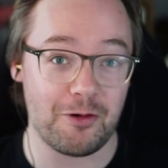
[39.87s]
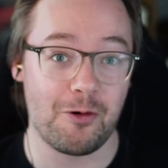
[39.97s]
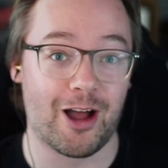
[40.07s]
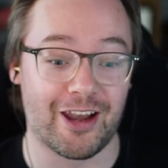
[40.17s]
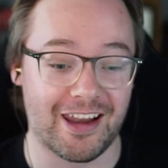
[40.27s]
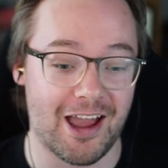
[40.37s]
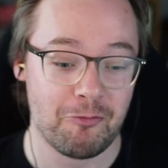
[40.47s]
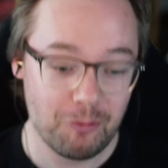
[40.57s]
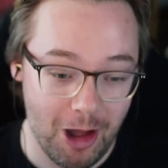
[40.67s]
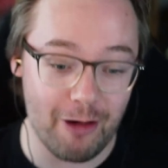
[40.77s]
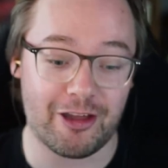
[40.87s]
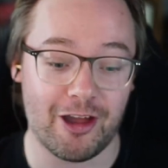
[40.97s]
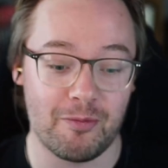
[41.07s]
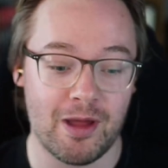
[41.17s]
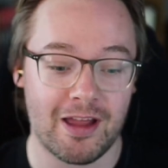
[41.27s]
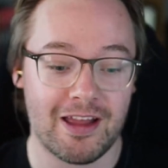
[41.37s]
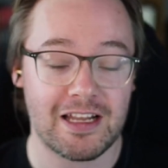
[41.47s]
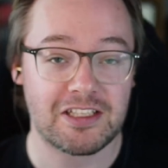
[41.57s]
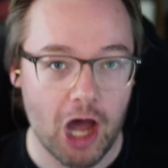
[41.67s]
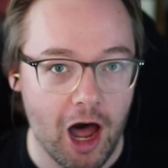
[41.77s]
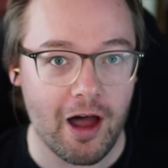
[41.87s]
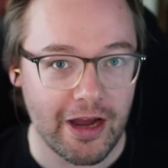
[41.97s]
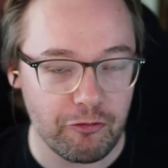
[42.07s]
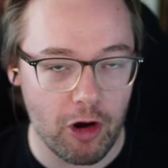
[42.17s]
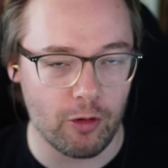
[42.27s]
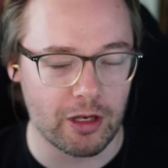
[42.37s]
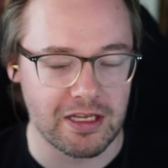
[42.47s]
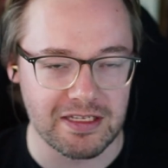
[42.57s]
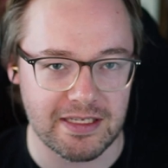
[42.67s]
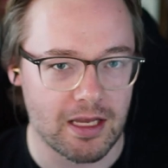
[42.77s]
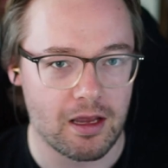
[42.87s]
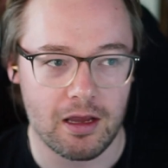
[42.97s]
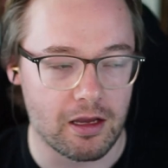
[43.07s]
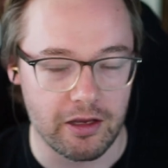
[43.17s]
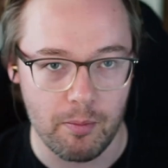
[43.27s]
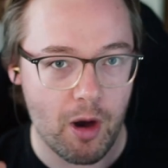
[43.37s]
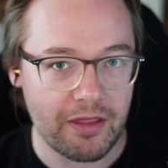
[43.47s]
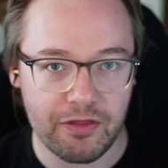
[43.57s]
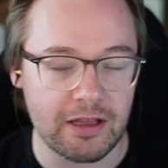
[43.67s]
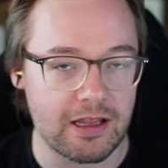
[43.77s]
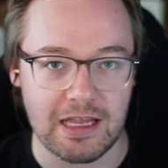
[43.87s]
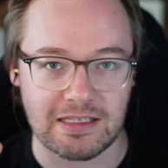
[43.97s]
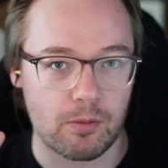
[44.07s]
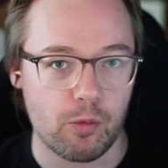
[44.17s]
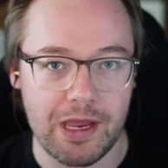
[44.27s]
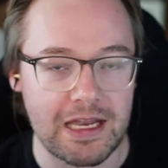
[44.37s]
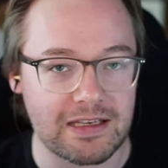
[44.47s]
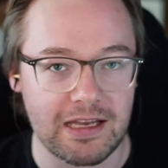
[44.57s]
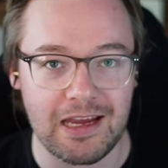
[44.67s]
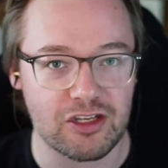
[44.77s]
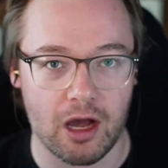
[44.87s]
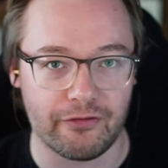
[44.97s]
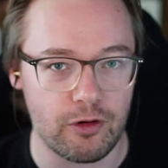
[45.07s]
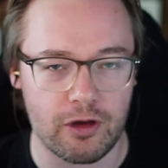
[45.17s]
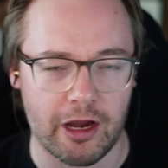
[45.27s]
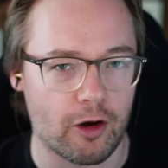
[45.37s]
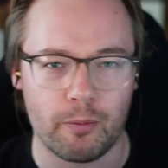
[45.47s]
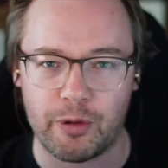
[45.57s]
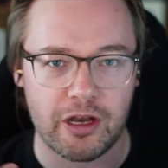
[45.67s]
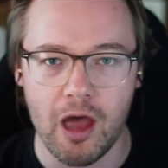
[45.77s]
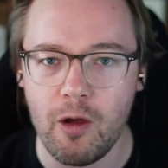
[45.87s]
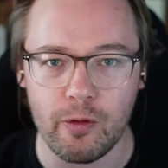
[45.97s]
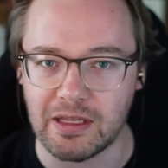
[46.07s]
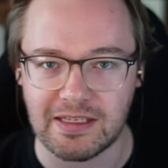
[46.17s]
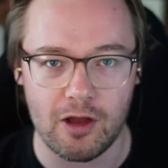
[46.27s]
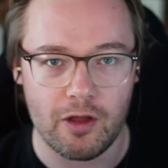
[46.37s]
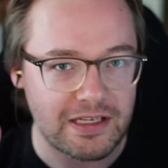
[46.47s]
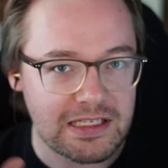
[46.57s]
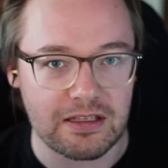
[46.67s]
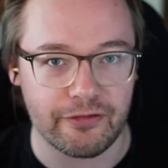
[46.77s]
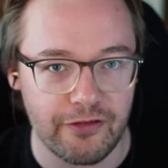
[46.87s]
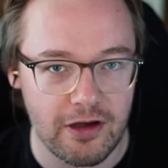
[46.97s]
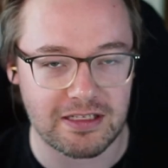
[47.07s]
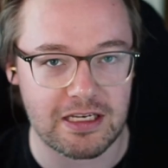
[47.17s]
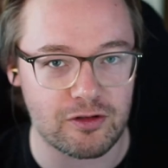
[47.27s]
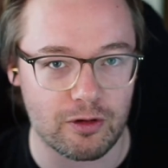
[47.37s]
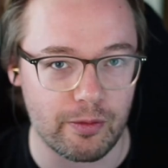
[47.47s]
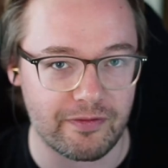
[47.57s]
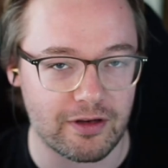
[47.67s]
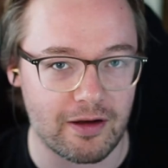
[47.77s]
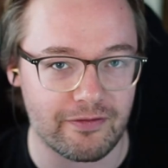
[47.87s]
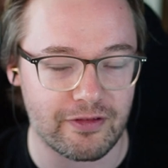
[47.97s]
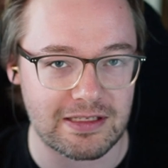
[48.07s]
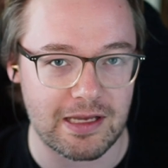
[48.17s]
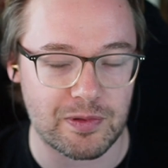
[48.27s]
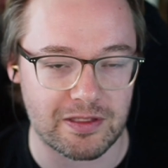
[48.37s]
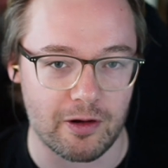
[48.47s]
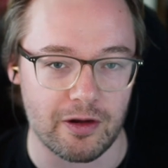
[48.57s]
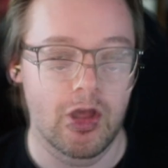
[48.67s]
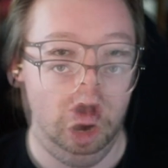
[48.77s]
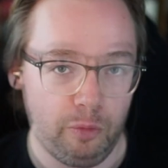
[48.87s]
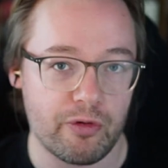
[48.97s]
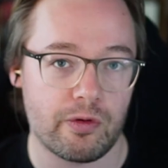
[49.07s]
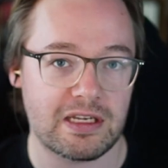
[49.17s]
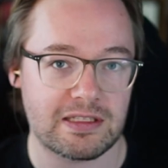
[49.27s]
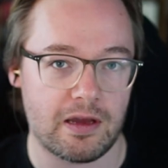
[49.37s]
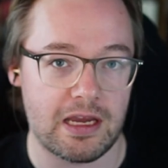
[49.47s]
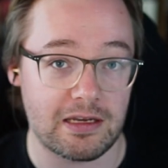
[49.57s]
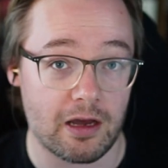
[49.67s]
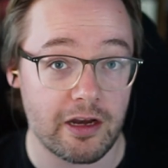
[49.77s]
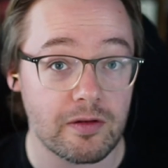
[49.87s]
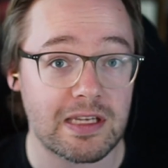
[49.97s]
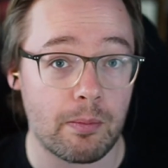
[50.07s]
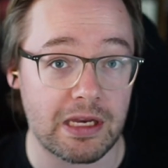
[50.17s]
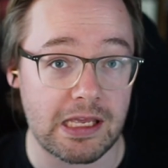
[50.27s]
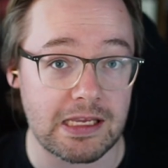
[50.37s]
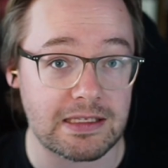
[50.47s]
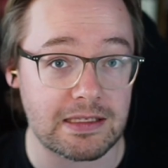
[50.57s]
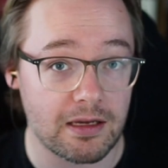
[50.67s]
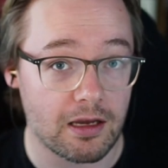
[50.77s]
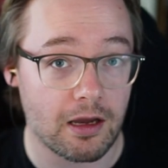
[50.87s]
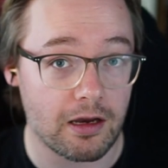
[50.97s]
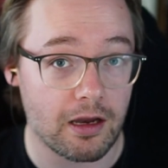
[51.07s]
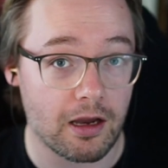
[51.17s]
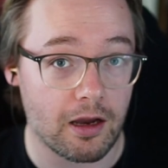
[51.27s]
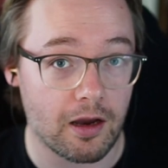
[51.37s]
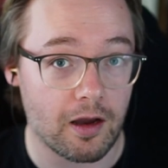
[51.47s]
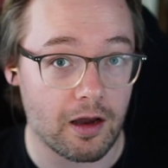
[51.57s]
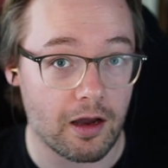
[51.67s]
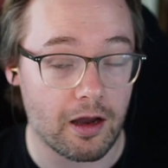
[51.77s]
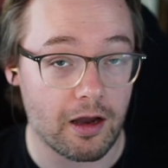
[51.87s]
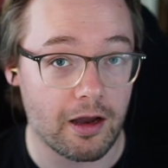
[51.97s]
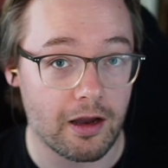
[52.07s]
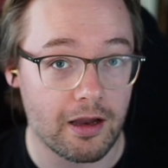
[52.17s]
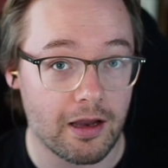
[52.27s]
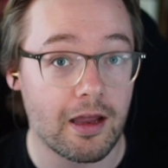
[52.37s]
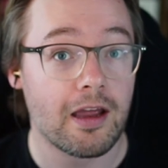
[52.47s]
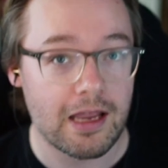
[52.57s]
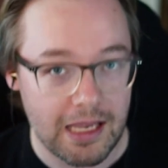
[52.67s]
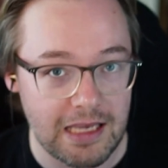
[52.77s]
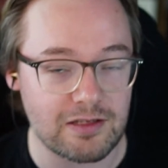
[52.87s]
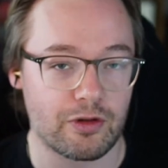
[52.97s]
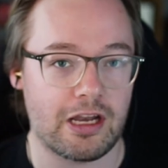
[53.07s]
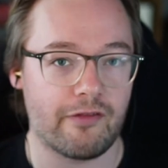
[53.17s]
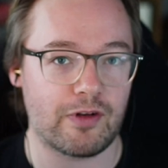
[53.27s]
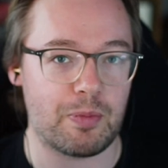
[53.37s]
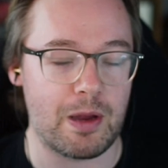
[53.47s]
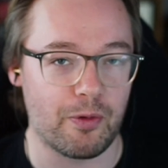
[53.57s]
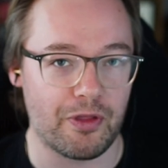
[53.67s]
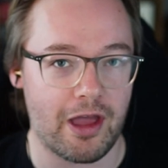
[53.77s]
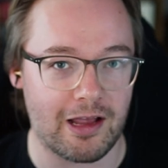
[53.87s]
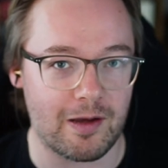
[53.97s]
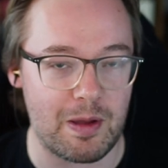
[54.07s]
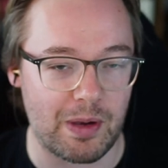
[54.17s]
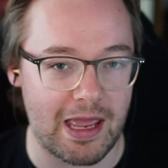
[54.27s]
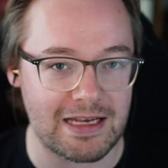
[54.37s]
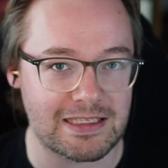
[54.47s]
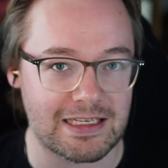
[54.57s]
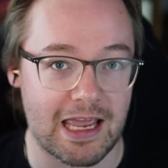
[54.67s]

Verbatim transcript: everyone, and welcome to High Rollers. You might think that there's some weird deja vu going on, but no, it's not. This is the first intro we've done for this episode. I hope you're all excited. I know somebody is. Oh, yeah. Oh, oh, oh, oh, oh yeah. Here's all the lovely people that are going to be playing